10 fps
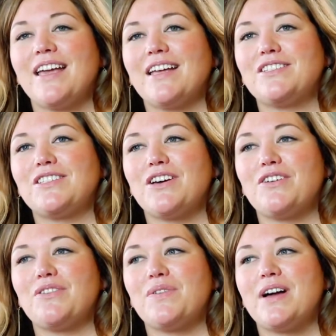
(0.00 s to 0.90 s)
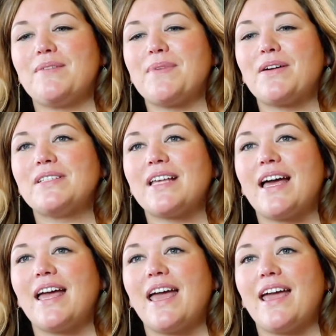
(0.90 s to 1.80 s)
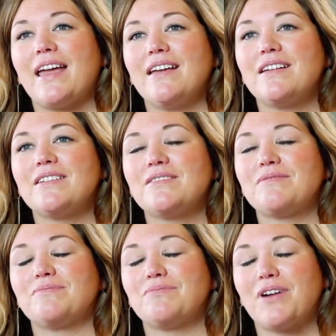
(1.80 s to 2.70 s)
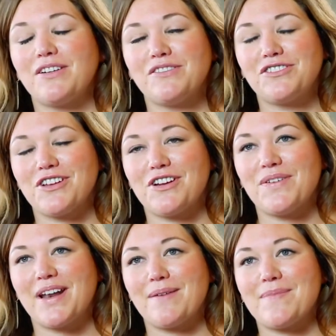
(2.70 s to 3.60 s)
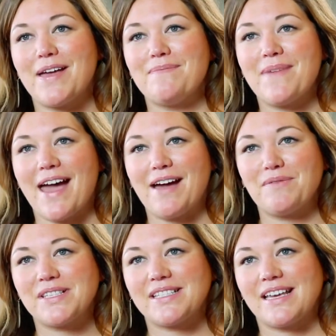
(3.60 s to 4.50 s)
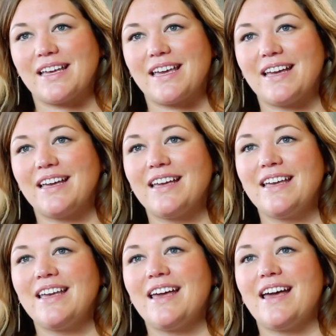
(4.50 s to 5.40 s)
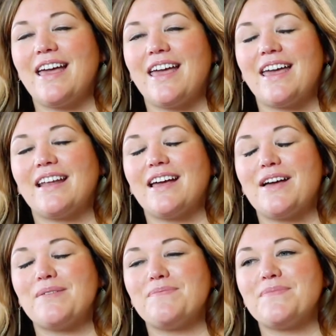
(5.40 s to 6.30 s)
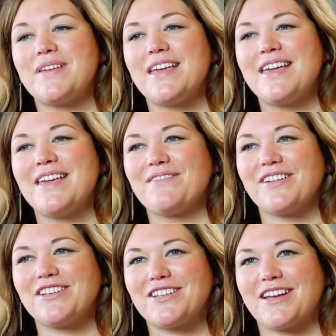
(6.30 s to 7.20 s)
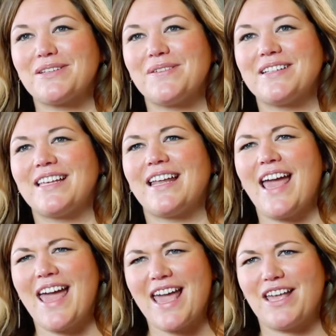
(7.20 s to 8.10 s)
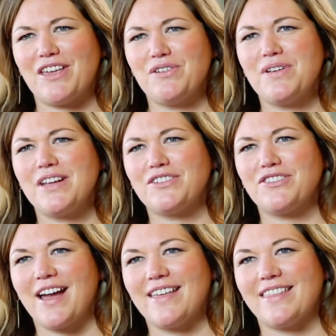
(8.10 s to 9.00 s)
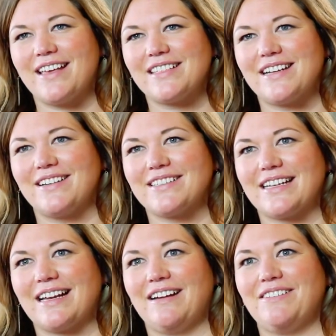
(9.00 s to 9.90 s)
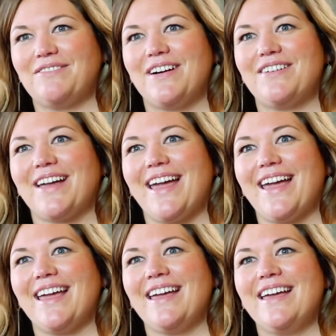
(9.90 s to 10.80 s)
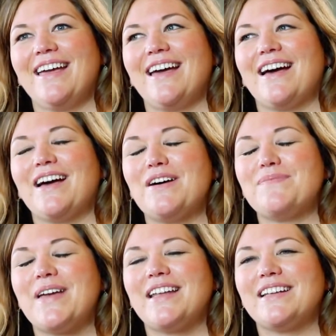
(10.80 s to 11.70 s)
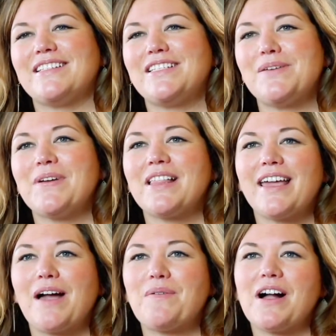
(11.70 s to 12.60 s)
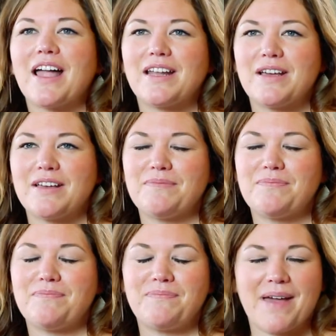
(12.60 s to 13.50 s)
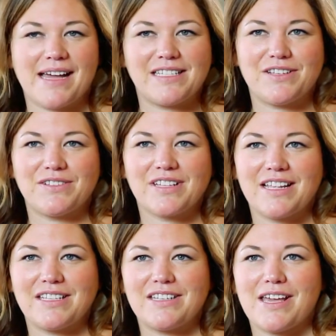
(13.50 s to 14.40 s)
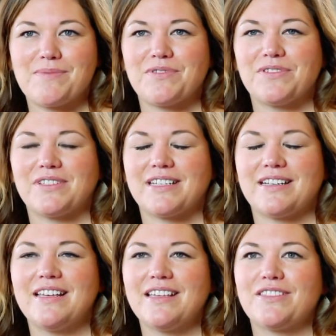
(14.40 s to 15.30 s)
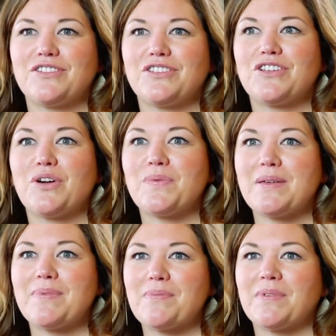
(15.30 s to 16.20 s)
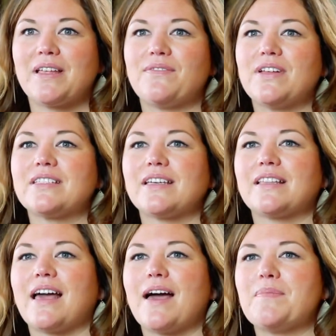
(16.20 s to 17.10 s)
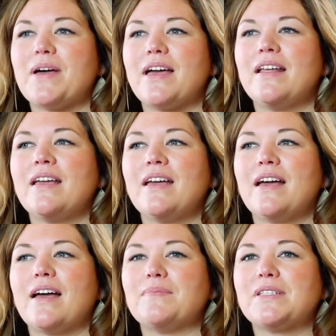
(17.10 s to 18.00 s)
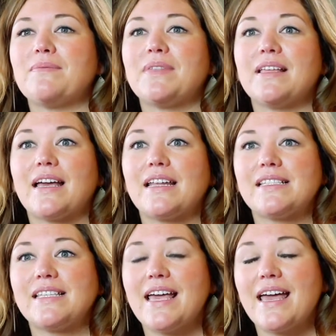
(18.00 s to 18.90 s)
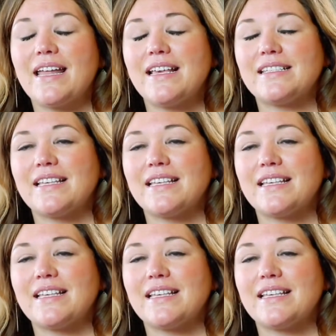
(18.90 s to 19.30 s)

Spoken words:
And so I was at a bridal show and I met Matt with Skinkick, and he reached out to me and said, "Hey, you need to try this." And I was like, "Oh, okay." And typically I walk kind of past those kinds of tables, and there's so many people at events like that, but something that he said,